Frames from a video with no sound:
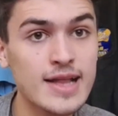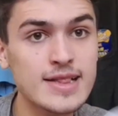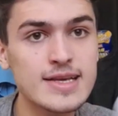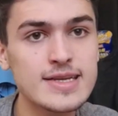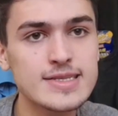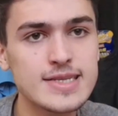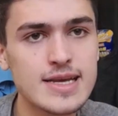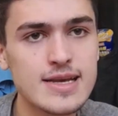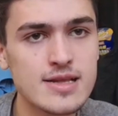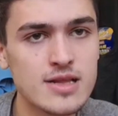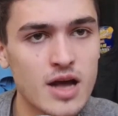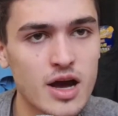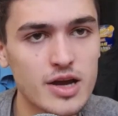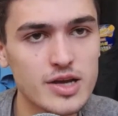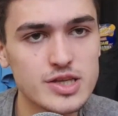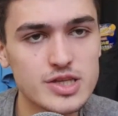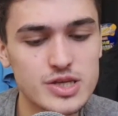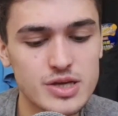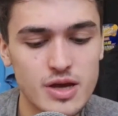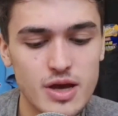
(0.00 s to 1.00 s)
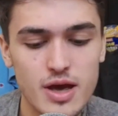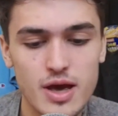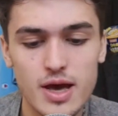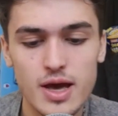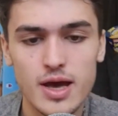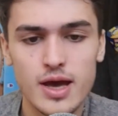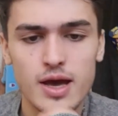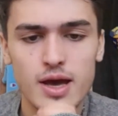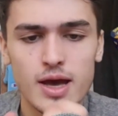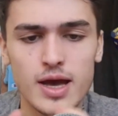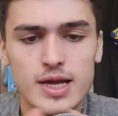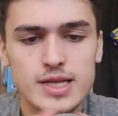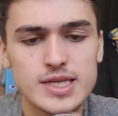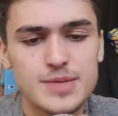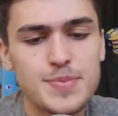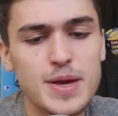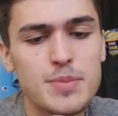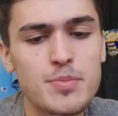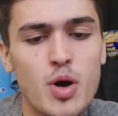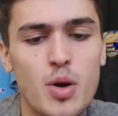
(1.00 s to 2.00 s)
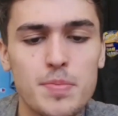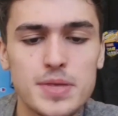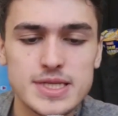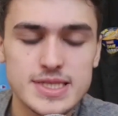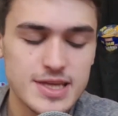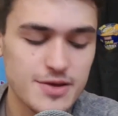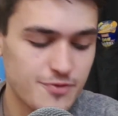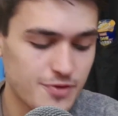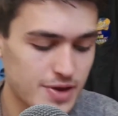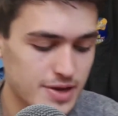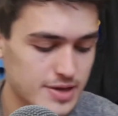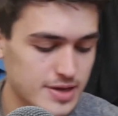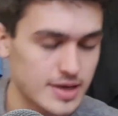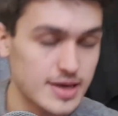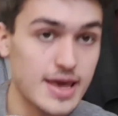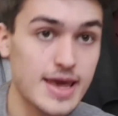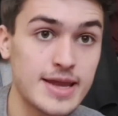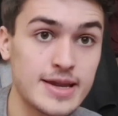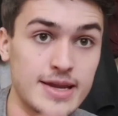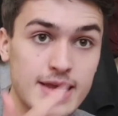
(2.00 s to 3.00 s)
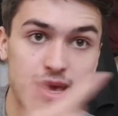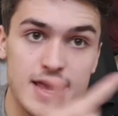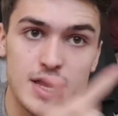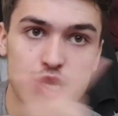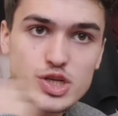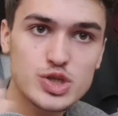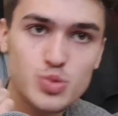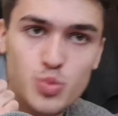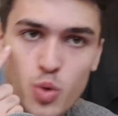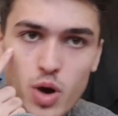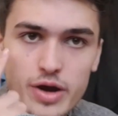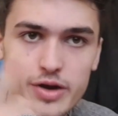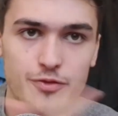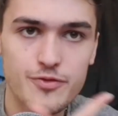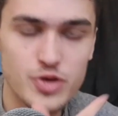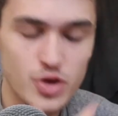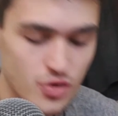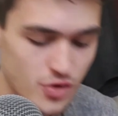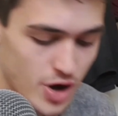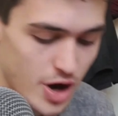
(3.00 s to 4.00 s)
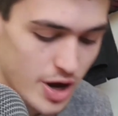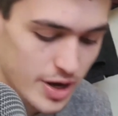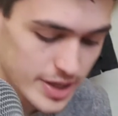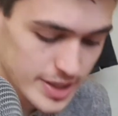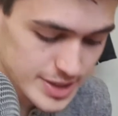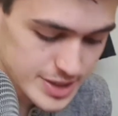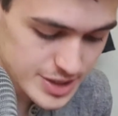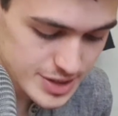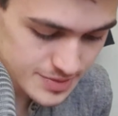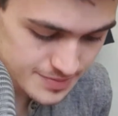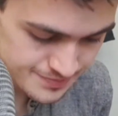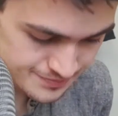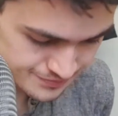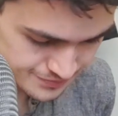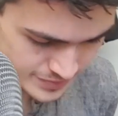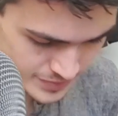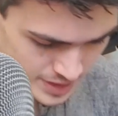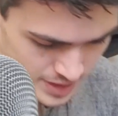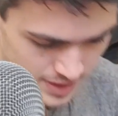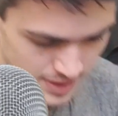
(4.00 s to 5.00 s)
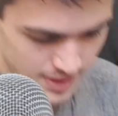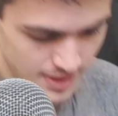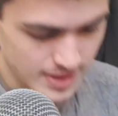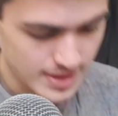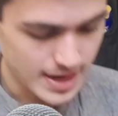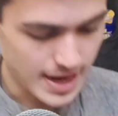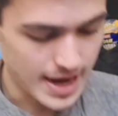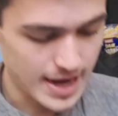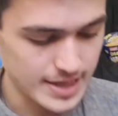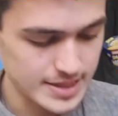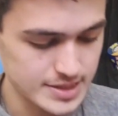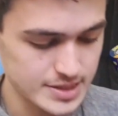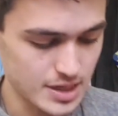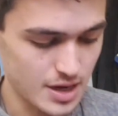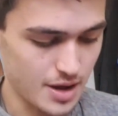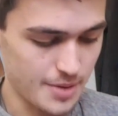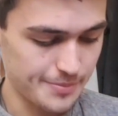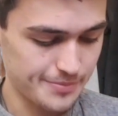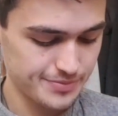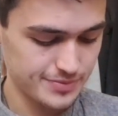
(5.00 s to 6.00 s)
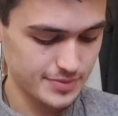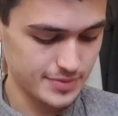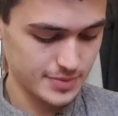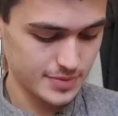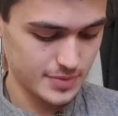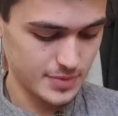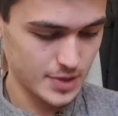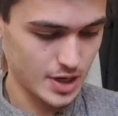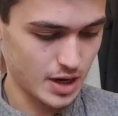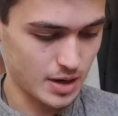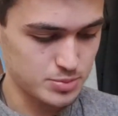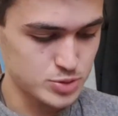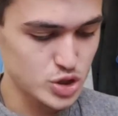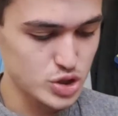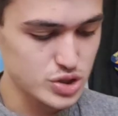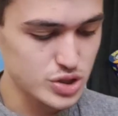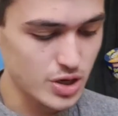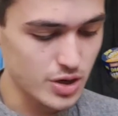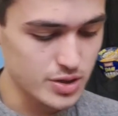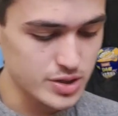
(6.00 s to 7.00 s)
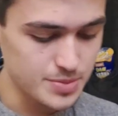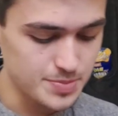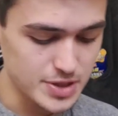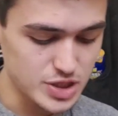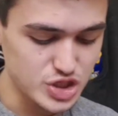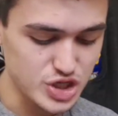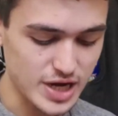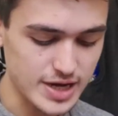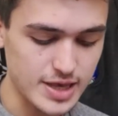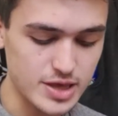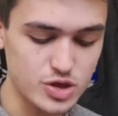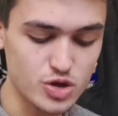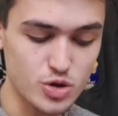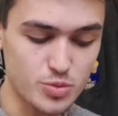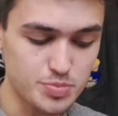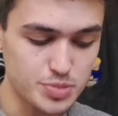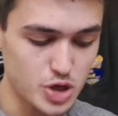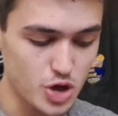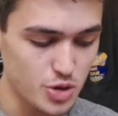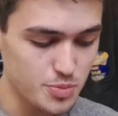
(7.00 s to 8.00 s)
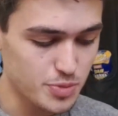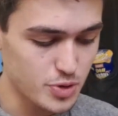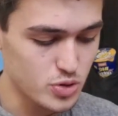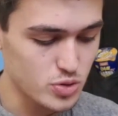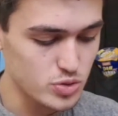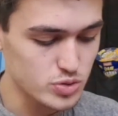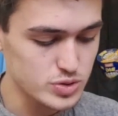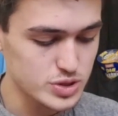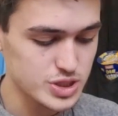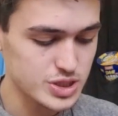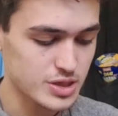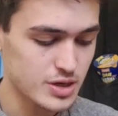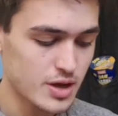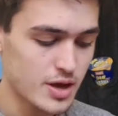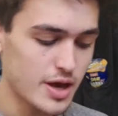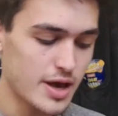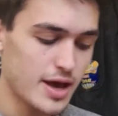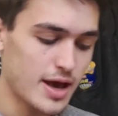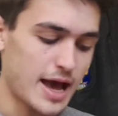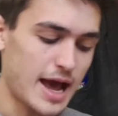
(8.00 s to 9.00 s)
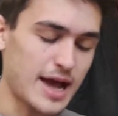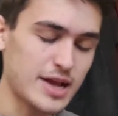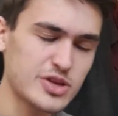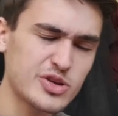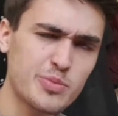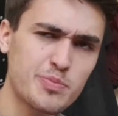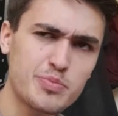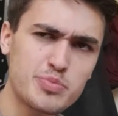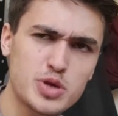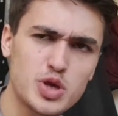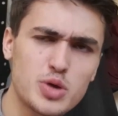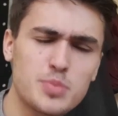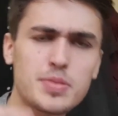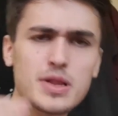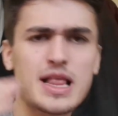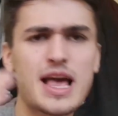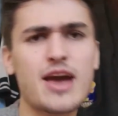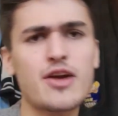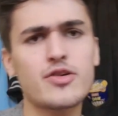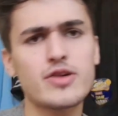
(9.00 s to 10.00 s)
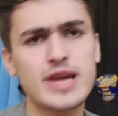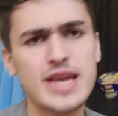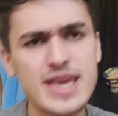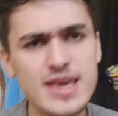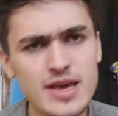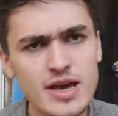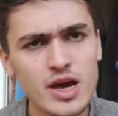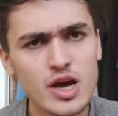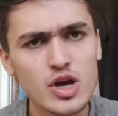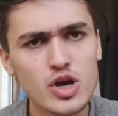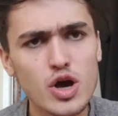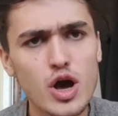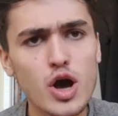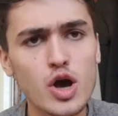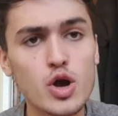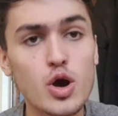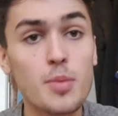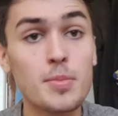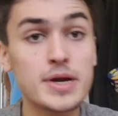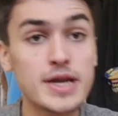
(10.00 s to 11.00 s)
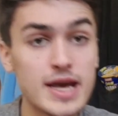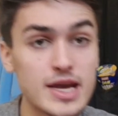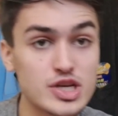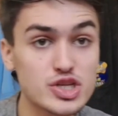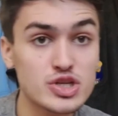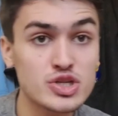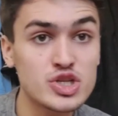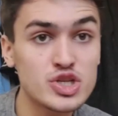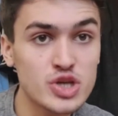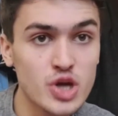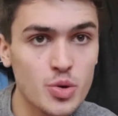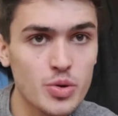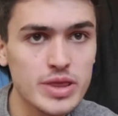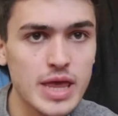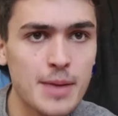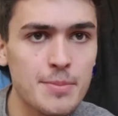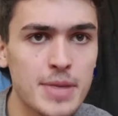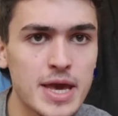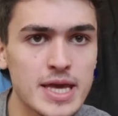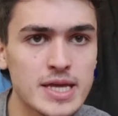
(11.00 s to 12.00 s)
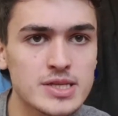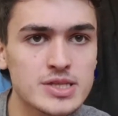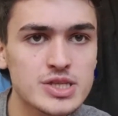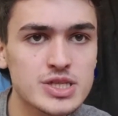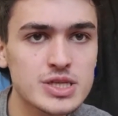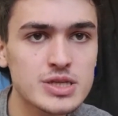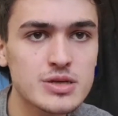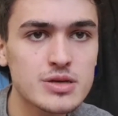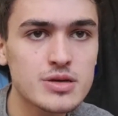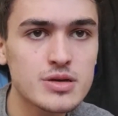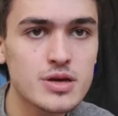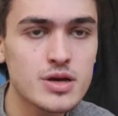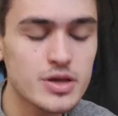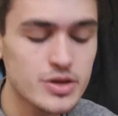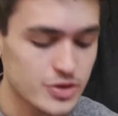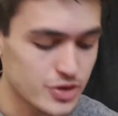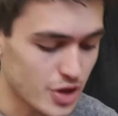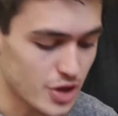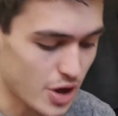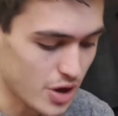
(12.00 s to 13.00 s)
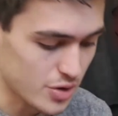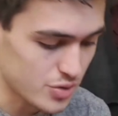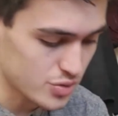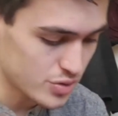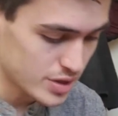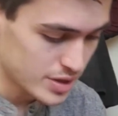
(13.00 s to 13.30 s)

LED light, to be more specific in each one of your eyes. And I'm just going to be checking your pupils and your pupillary accommodation. Do you know what that means? No?